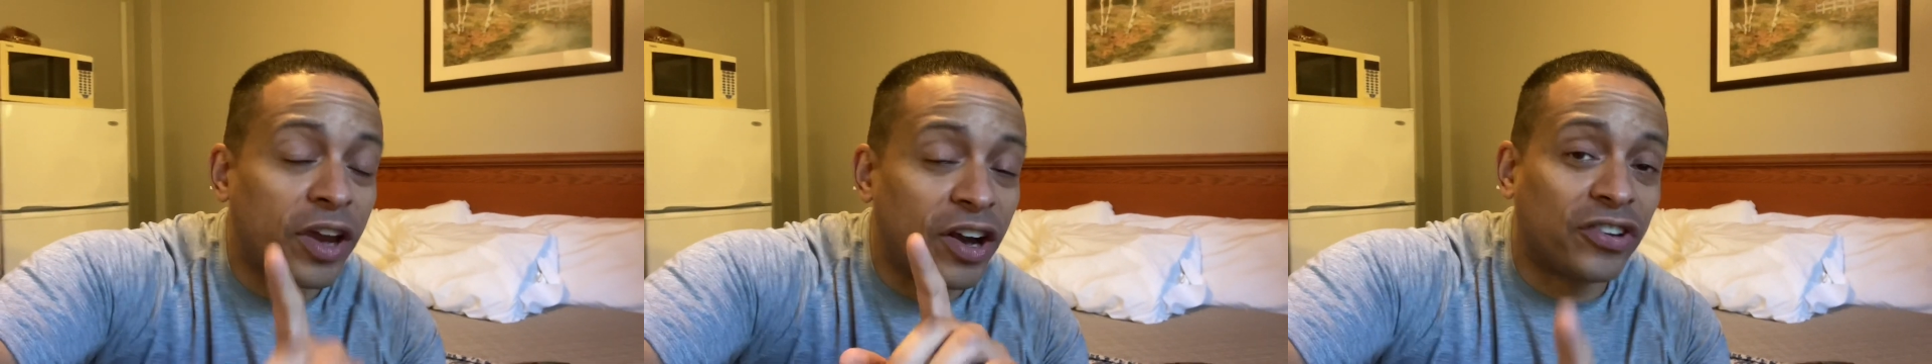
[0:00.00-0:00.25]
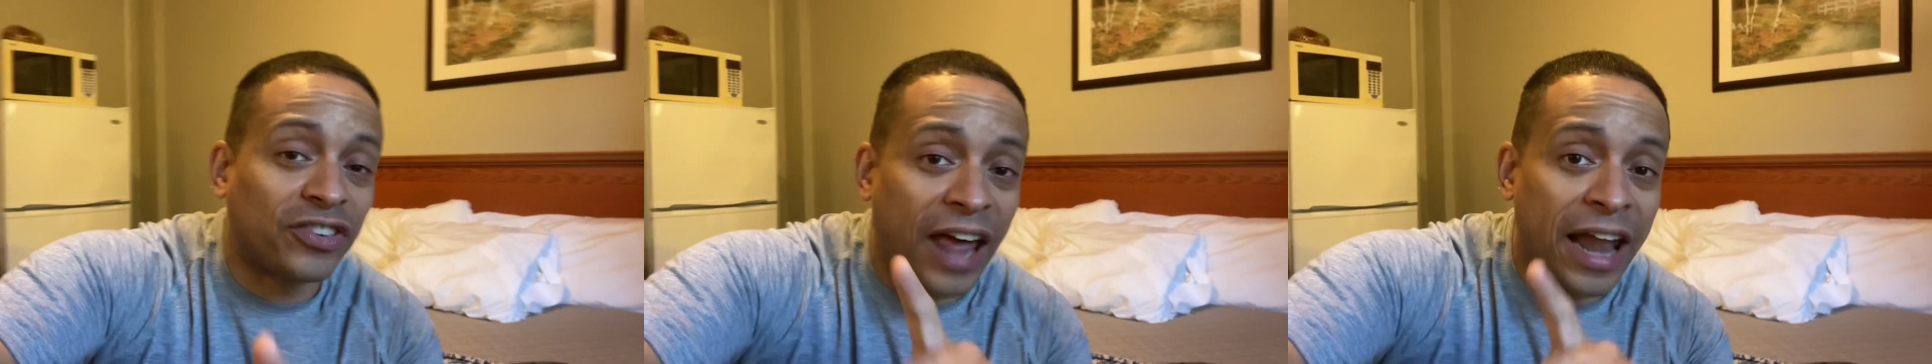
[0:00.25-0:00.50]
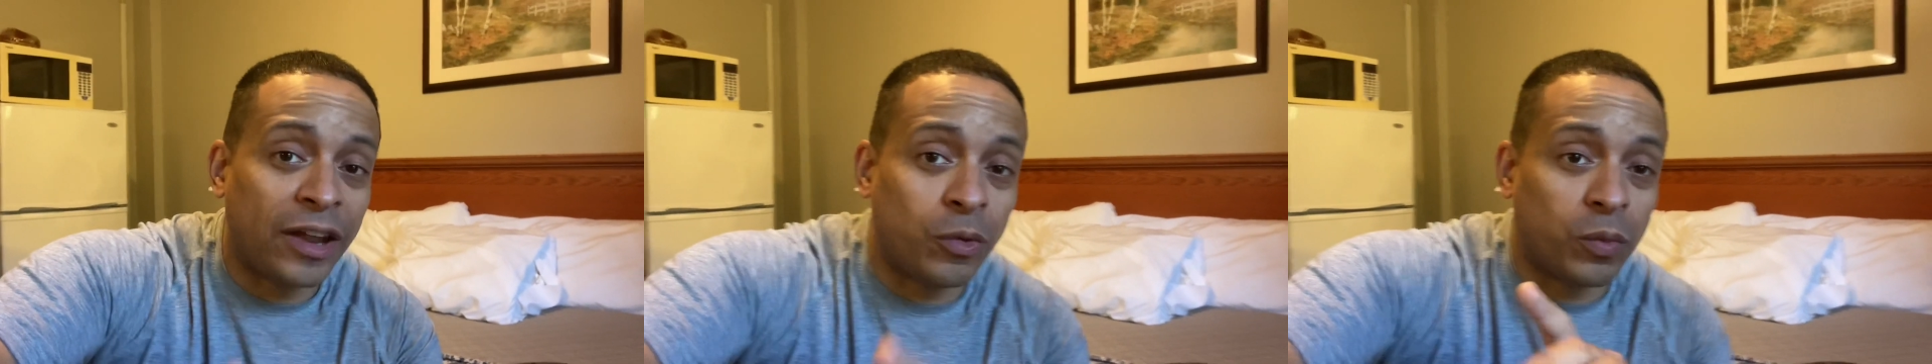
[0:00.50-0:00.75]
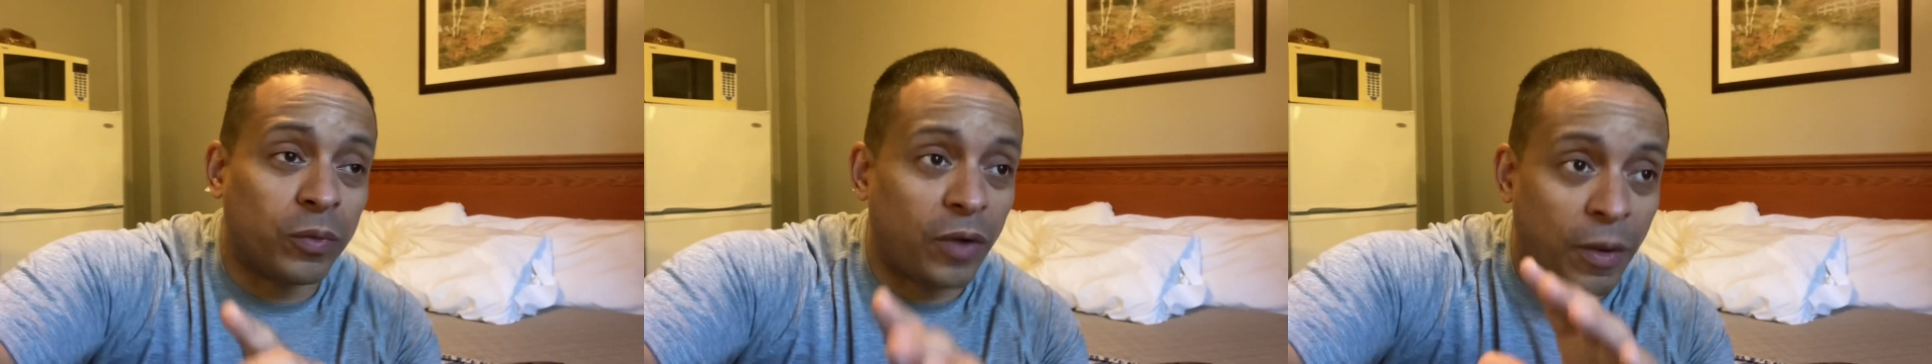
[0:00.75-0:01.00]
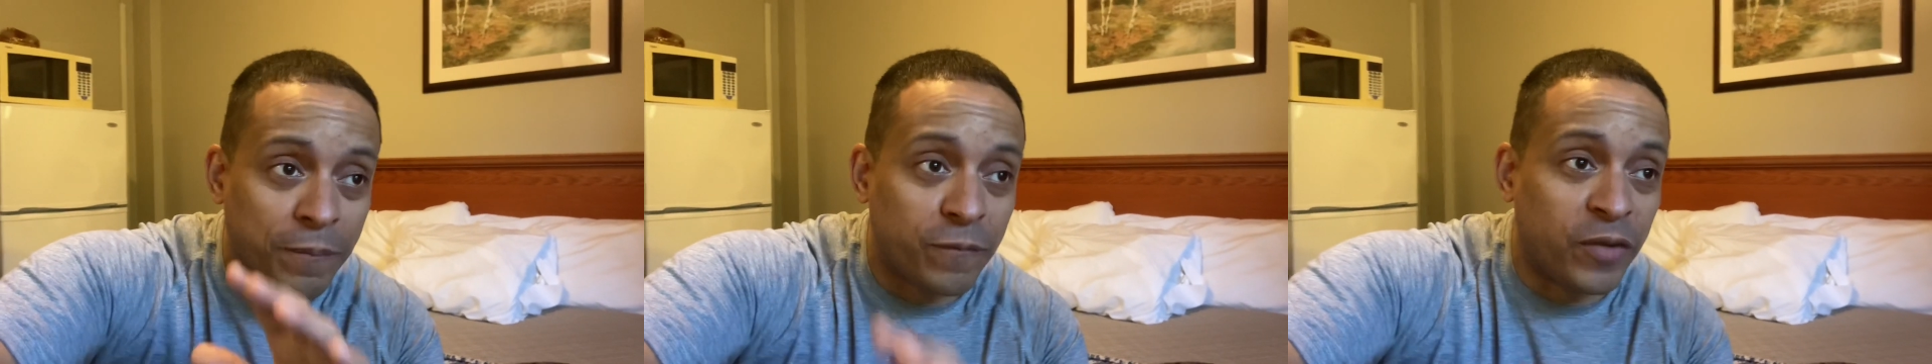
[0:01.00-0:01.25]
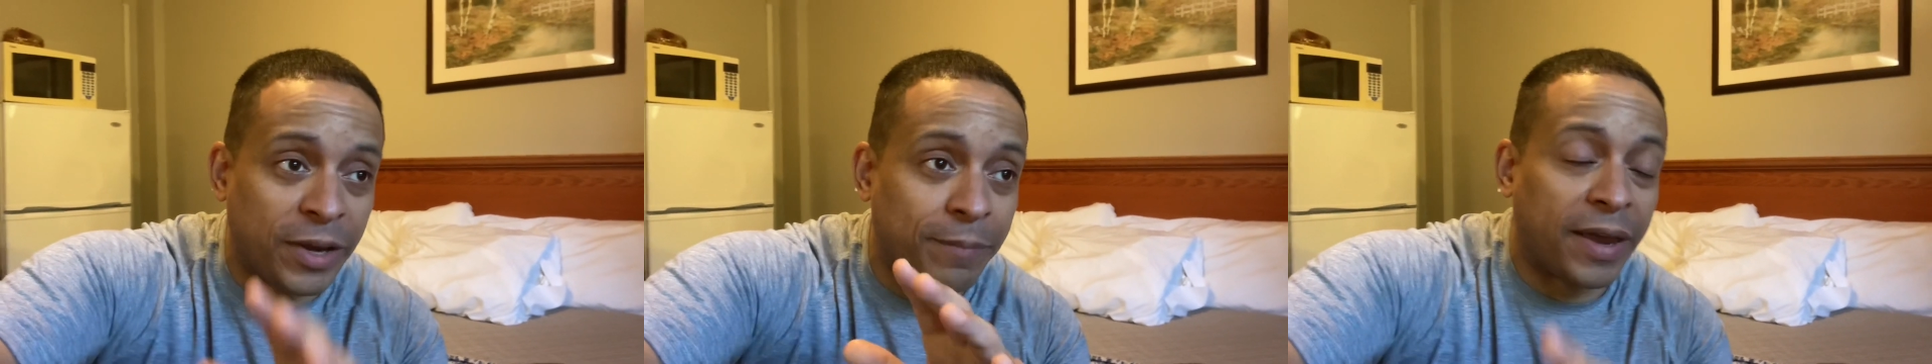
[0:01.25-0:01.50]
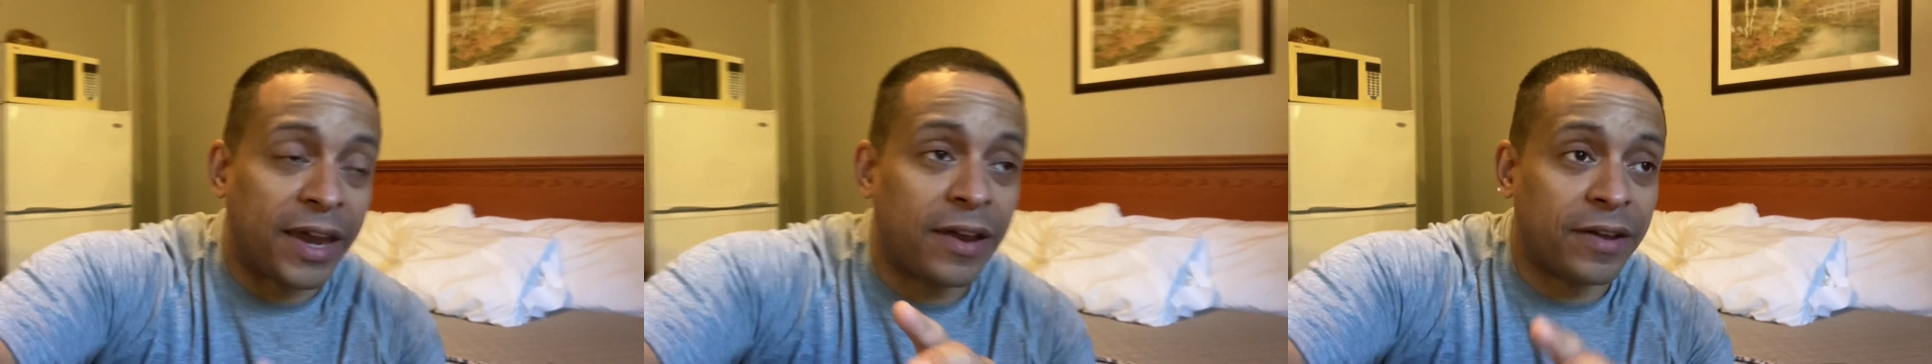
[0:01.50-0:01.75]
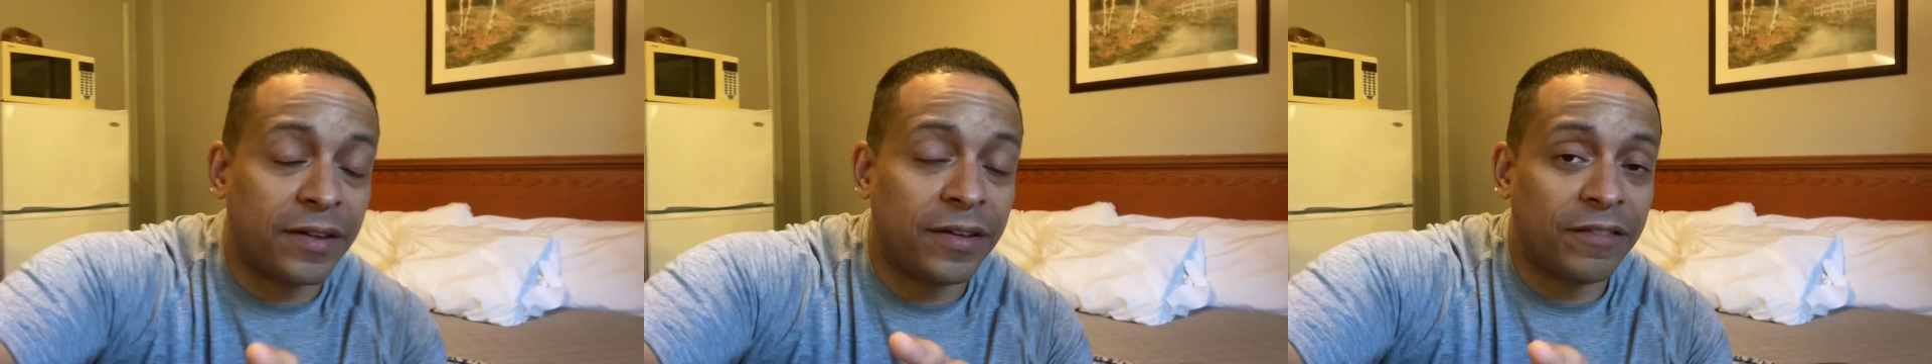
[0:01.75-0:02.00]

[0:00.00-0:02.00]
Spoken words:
Gear Solid Remake,